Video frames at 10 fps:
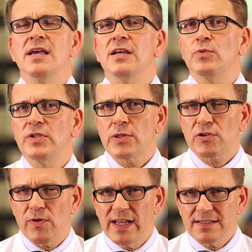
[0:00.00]
It will
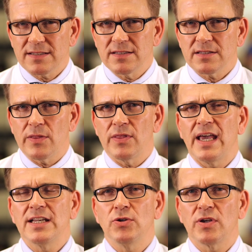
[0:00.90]
strengthen
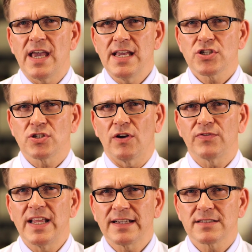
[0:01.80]
the education
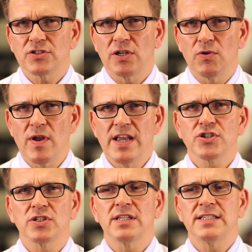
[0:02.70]
of next
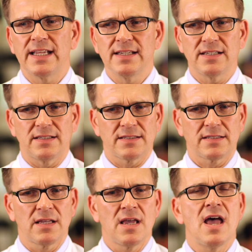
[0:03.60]
generation
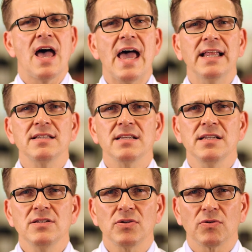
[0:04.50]
dentists and
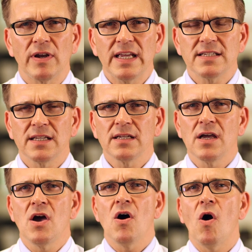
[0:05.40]
integrating
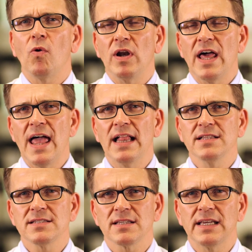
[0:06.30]
oral
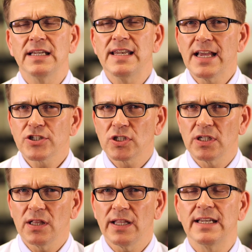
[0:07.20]
health in
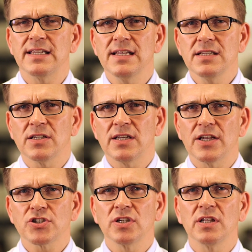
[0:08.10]
national and
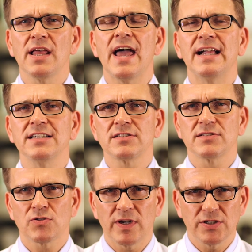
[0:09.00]
international health
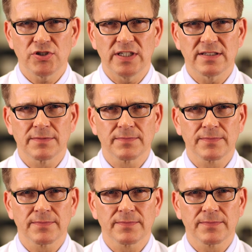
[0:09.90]
strategies.